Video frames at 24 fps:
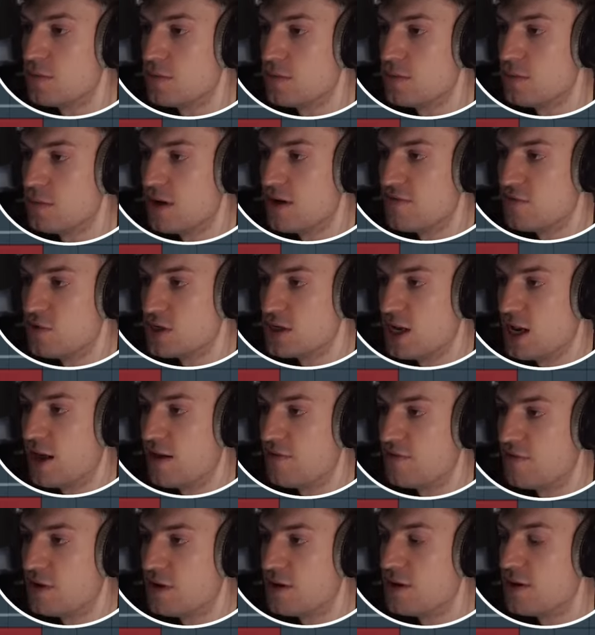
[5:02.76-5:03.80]
I've just
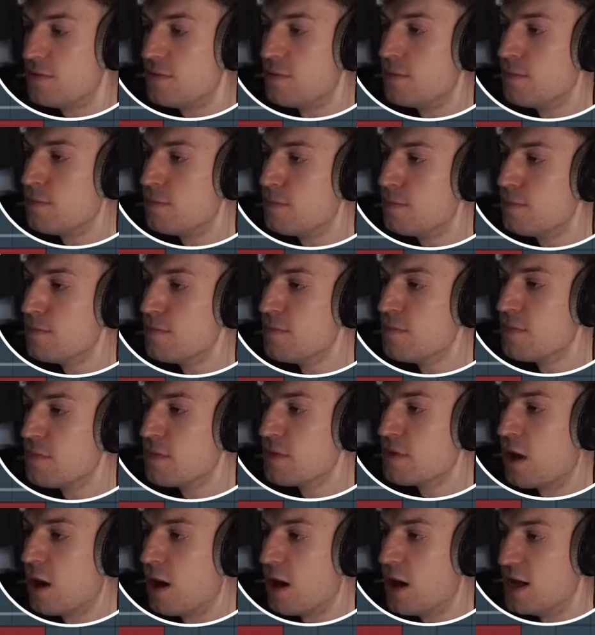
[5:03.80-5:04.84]
left it.
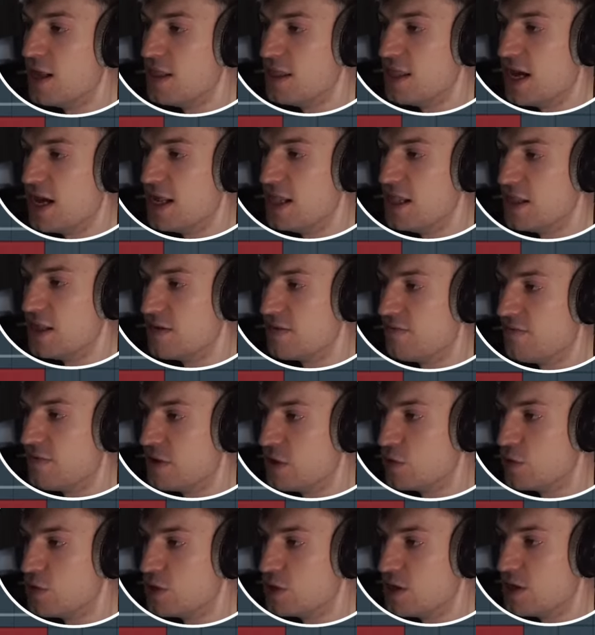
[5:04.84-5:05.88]
And then the
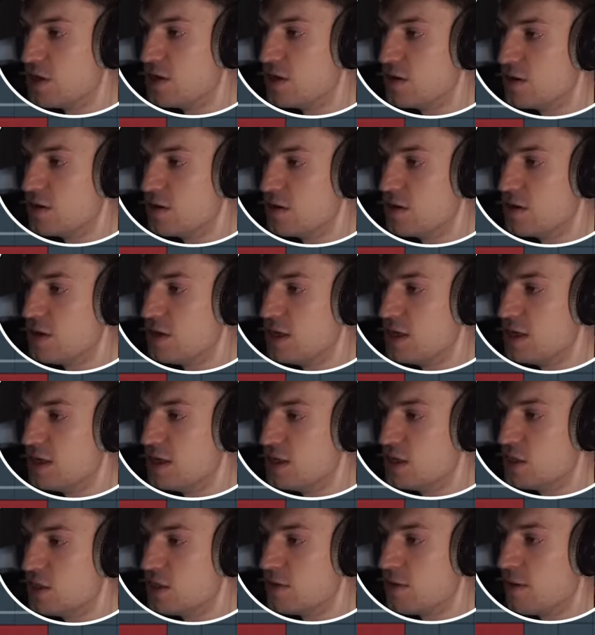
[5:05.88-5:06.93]
filter
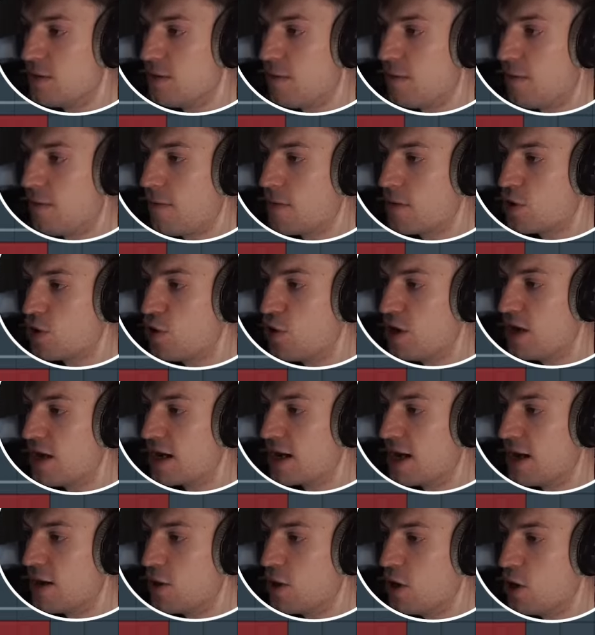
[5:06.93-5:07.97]
is cutting
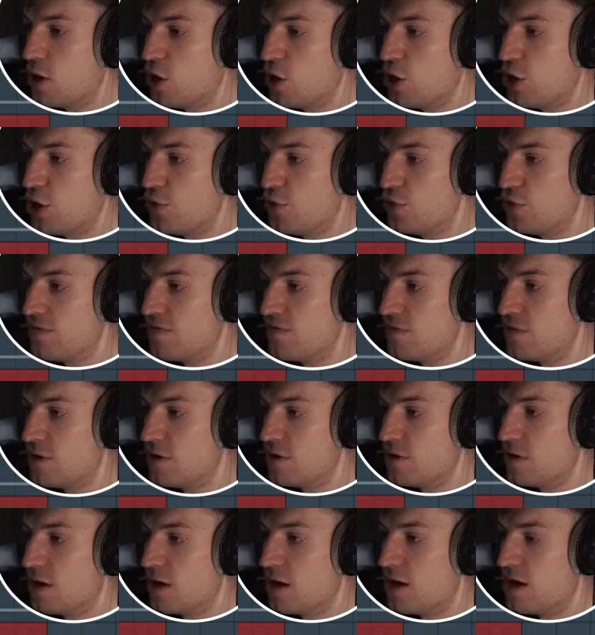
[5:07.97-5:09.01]
out a load of
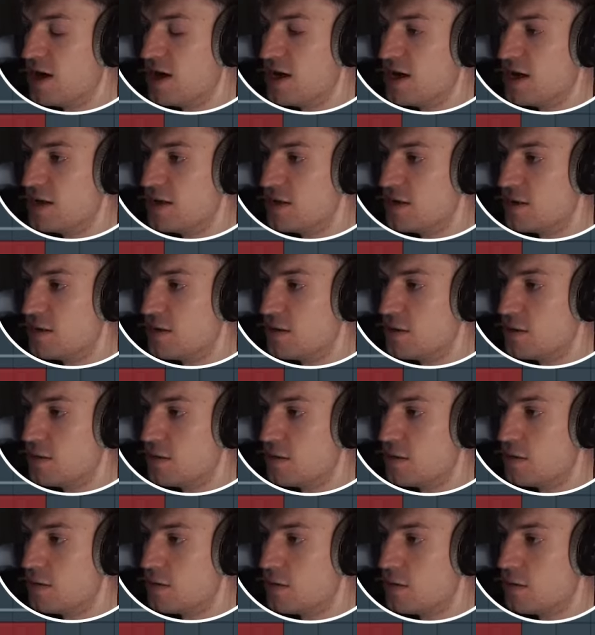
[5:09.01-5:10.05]
the high end,
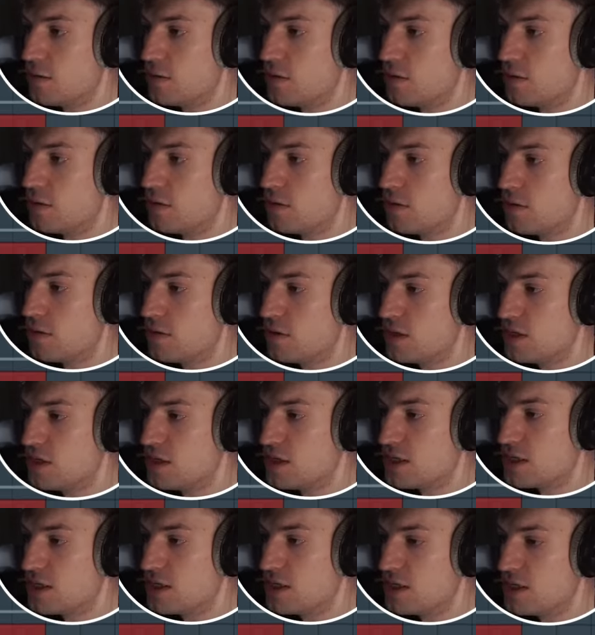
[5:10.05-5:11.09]
as
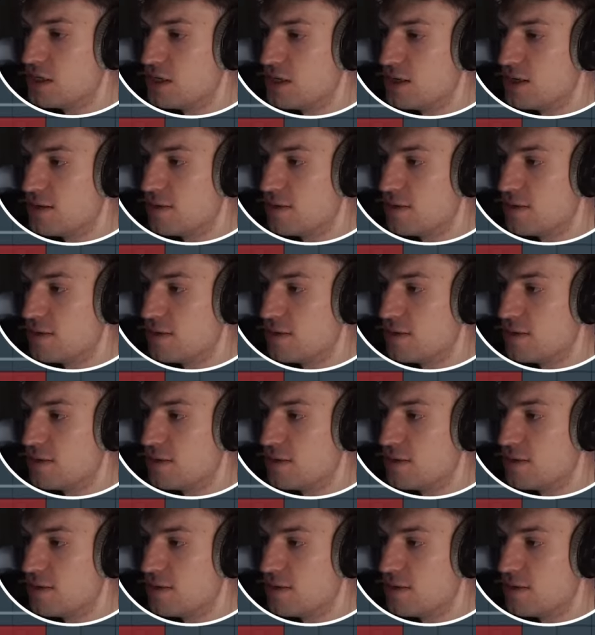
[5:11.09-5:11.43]
you can see.